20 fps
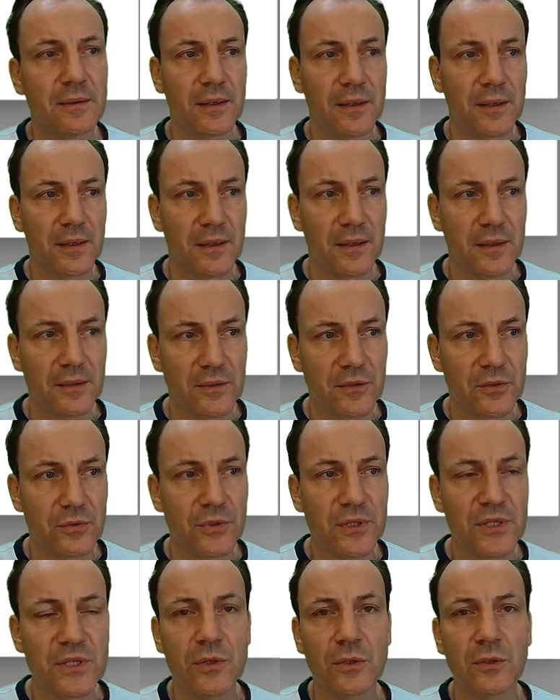the
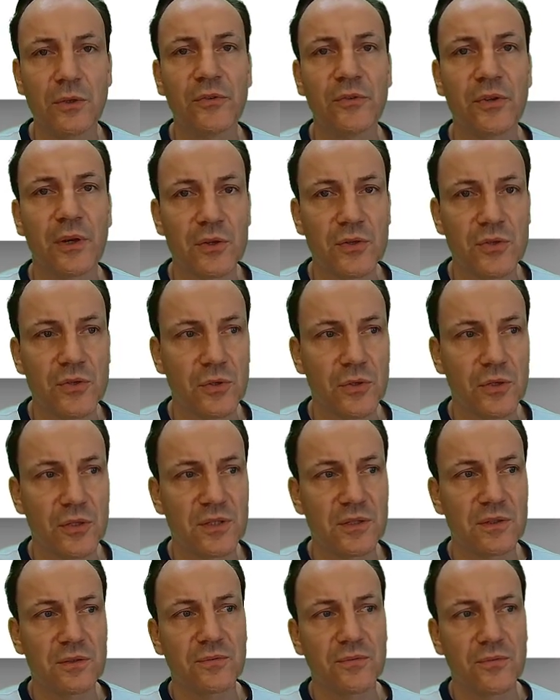results are
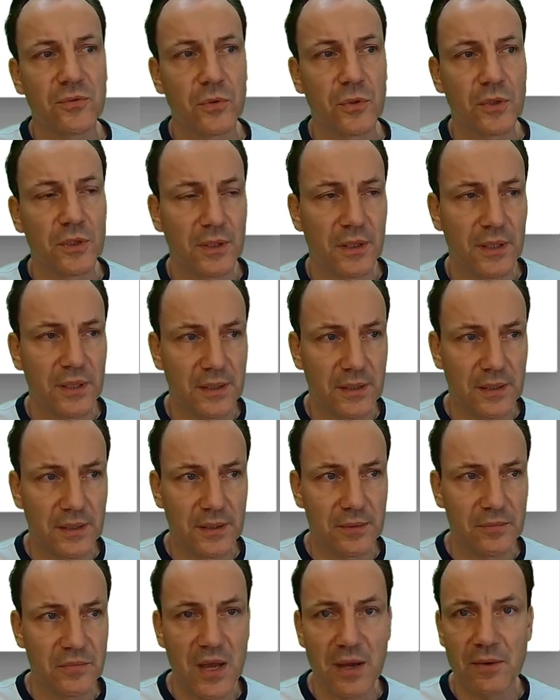searched for,
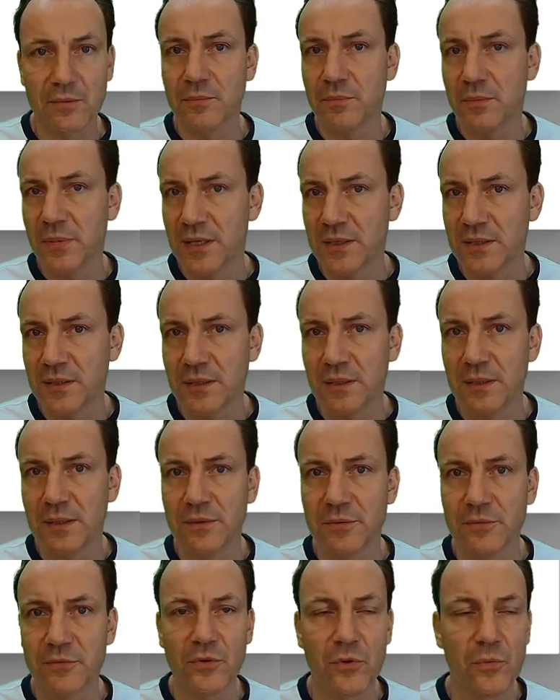
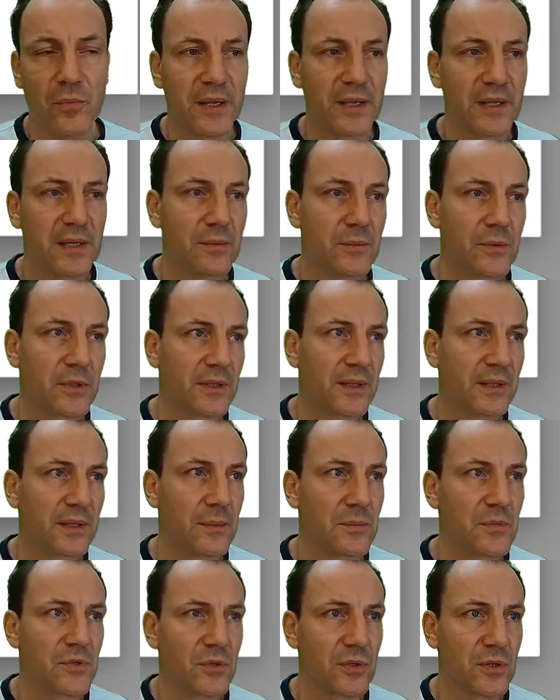basically from my keyword that
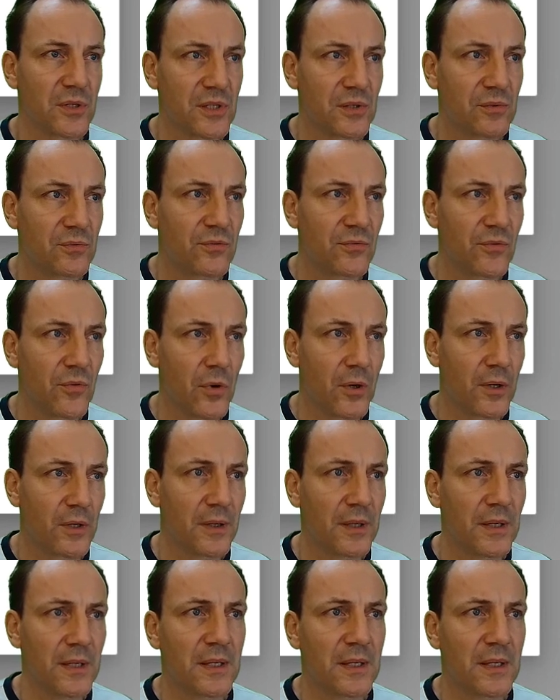I'm searching for.